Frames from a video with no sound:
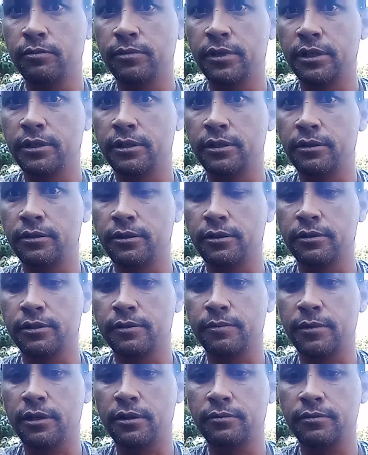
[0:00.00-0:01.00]
bigger hook or a
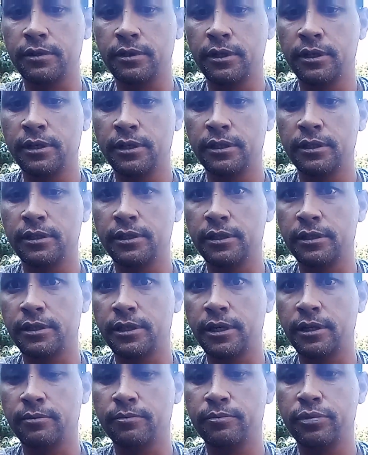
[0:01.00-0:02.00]
smaller one, you just
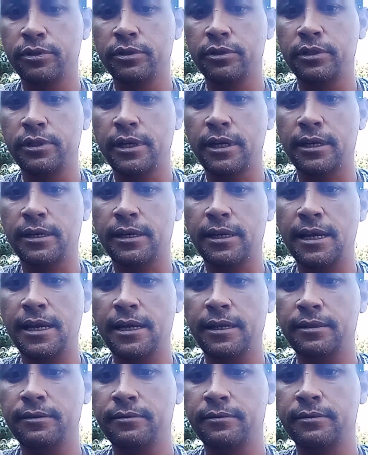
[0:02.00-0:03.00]
take and push that
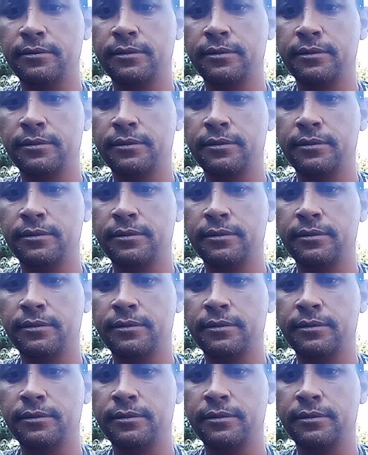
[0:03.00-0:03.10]
line.